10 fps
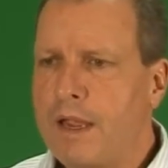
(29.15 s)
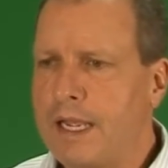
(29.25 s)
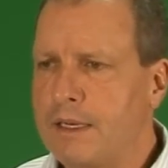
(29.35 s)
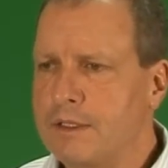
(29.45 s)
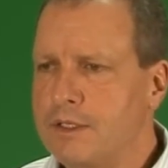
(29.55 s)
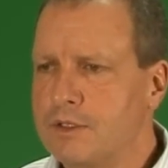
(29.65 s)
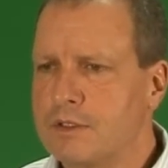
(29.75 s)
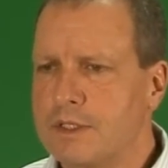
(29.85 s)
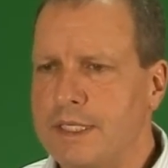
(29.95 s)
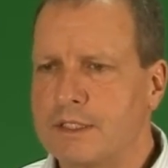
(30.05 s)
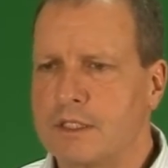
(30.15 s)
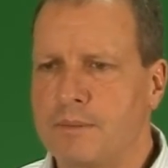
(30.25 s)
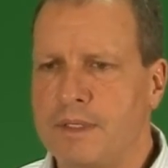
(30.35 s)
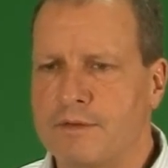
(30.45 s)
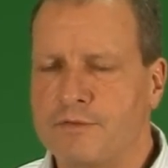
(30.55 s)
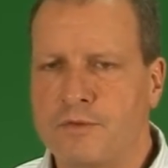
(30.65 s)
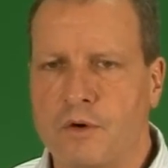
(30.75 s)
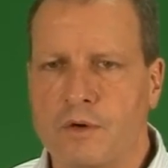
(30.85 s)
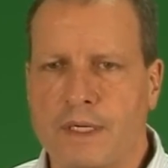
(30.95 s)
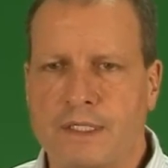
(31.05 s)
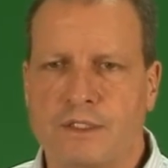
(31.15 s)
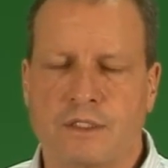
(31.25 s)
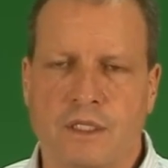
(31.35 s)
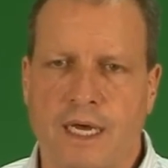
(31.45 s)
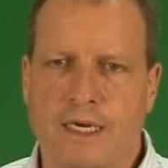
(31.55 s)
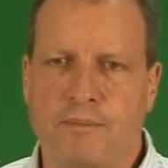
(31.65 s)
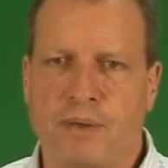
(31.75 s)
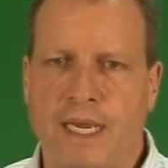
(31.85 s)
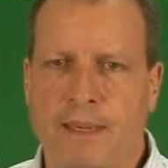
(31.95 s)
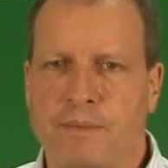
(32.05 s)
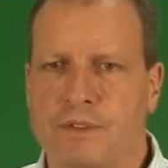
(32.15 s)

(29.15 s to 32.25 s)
And usually it's going to be a 4-inch slotted pipe.